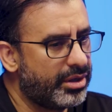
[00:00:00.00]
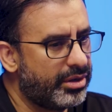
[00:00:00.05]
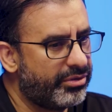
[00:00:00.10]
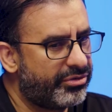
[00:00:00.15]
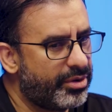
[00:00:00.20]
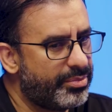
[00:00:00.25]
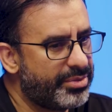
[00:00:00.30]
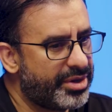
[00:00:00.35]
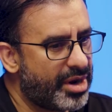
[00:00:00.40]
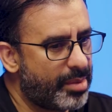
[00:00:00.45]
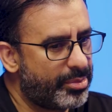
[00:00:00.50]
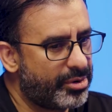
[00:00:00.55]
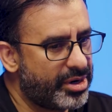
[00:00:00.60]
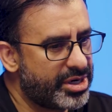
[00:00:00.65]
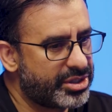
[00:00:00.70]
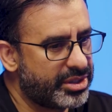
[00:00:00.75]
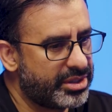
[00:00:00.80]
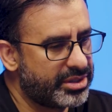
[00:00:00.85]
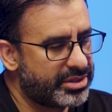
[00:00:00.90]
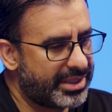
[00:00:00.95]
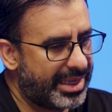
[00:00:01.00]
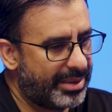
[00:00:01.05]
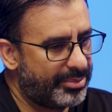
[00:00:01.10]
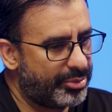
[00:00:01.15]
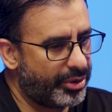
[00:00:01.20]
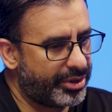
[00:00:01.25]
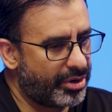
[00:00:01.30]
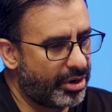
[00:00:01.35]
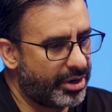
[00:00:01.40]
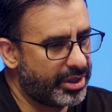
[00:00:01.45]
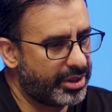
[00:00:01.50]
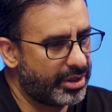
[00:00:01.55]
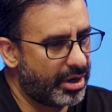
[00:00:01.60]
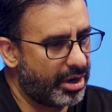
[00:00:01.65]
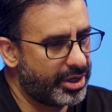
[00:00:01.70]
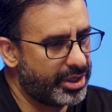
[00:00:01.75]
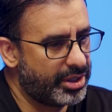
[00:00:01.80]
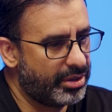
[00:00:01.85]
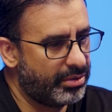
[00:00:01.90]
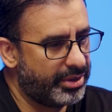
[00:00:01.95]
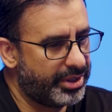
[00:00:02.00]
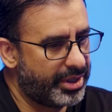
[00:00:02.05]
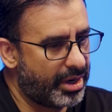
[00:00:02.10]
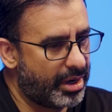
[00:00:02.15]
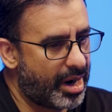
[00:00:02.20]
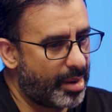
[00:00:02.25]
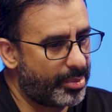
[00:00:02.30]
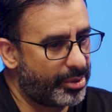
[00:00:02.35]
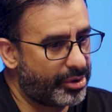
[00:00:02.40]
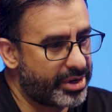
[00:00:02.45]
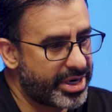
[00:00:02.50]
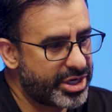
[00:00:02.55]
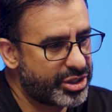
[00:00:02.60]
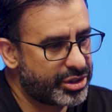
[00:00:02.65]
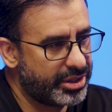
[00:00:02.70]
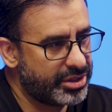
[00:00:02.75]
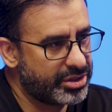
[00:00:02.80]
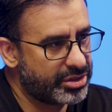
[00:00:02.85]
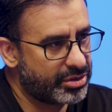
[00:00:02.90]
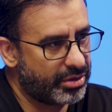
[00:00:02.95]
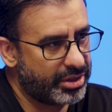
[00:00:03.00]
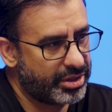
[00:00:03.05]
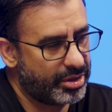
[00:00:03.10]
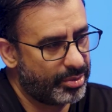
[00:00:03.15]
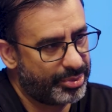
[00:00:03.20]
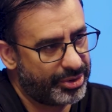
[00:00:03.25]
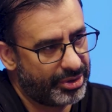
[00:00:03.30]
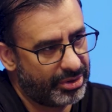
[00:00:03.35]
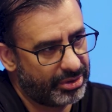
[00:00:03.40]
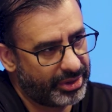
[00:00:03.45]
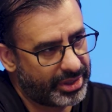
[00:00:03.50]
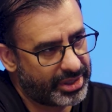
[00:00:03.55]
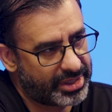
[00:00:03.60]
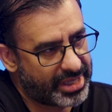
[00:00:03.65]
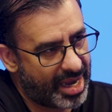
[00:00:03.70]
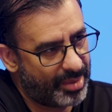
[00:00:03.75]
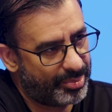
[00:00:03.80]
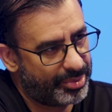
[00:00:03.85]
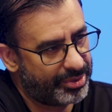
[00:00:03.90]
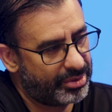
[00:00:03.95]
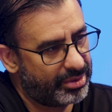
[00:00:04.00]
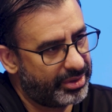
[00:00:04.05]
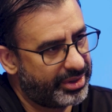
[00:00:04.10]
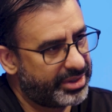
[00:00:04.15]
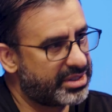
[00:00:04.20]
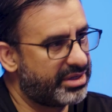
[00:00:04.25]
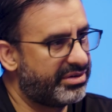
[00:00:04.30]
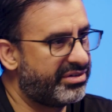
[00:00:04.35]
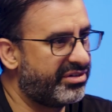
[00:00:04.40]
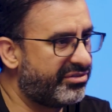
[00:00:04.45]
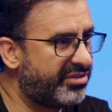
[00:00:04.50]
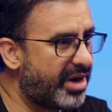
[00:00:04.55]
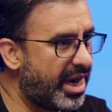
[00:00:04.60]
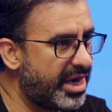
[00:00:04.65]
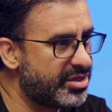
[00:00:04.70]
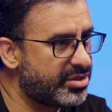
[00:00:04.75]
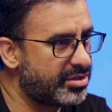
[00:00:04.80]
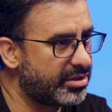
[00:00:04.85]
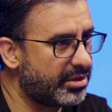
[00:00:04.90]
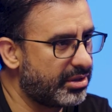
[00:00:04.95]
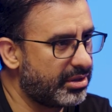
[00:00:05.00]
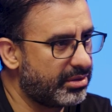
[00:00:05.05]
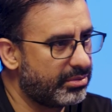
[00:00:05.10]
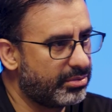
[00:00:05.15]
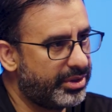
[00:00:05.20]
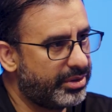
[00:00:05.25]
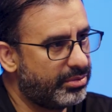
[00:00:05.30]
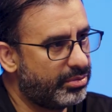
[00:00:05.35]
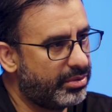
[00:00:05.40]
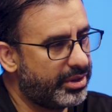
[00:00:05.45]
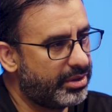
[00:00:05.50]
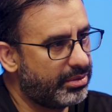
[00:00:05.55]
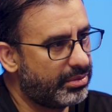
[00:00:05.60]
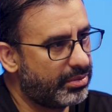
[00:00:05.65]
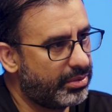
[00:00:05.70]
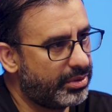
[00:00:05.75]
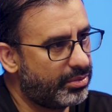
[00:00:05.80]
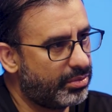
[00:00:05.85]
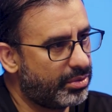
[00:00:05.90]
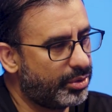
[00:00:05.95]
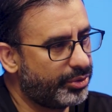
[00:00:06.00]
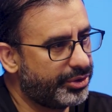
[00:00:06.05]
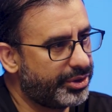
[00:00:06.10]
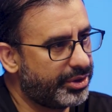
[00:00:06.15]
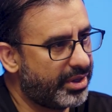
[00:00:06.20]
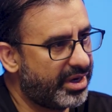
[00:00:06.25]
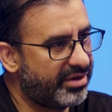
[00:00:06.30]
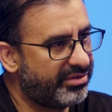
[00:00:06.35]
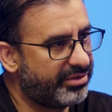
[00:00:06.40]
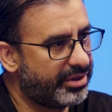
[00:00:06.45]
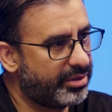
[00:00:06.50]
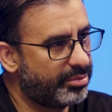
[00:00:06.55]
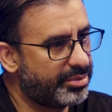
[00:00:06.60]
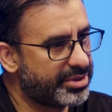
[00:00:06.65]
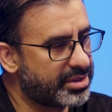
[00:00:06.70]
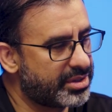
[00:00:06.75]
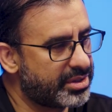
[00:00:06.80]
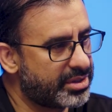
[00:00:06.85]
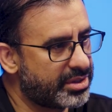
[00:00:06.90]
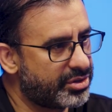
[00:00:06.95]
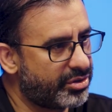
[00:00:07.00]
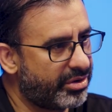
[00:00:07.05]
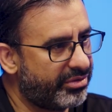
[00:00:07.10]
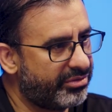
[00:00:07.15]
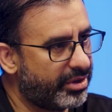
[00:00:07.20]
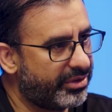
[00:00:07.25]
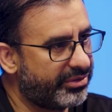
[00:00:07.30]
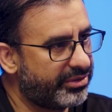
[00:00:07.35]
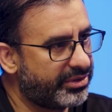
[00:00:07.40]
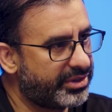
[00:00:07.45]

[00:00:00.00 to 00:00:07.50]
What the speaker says: from the operations standpoint, are you in operations, or you're purely capital as an advisor? What role do you have in the businesses you're involved in